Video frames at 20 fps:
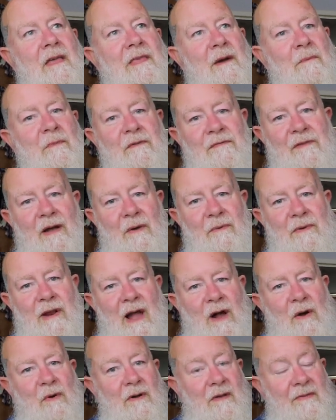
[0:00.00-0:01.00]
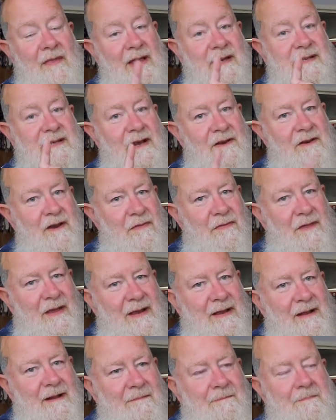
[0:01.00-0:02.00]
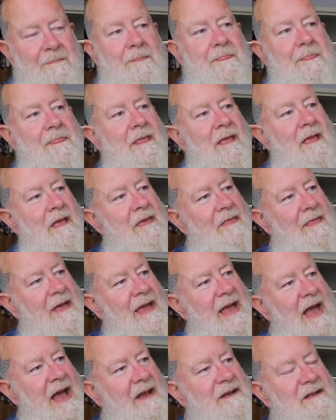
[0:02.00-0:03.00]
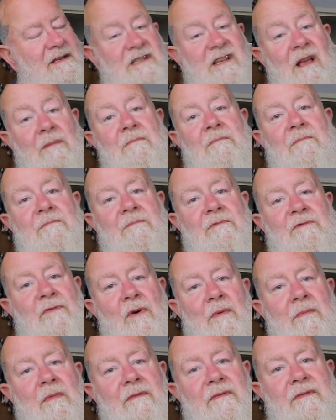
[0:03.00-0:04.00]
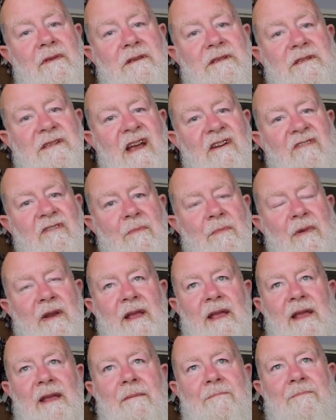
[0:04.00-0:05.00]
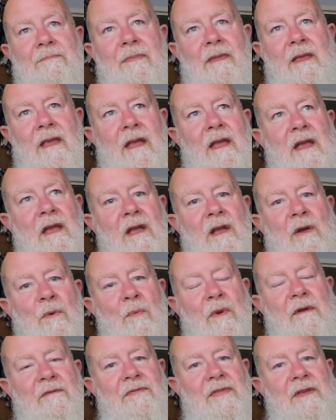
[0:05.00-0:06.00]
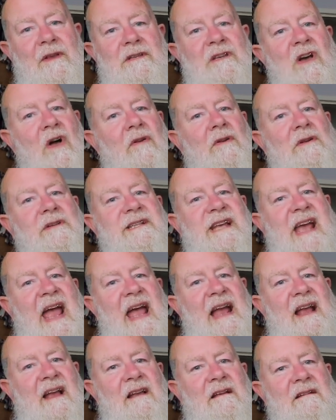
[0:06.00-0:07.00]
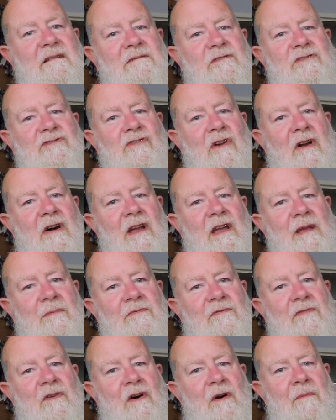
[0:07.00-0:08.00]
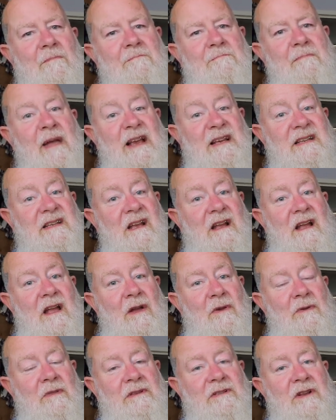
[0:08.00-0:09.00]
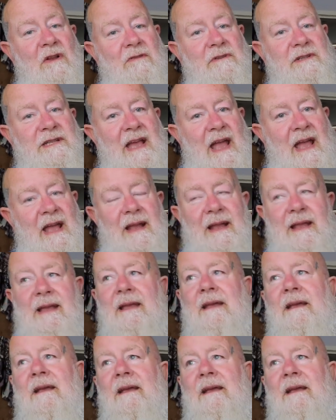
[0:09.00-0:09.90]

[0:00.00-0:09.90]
Then we found out, and they said nothing, they had some form of a ceremony with the Toltec tribe from Mexico. The Toltec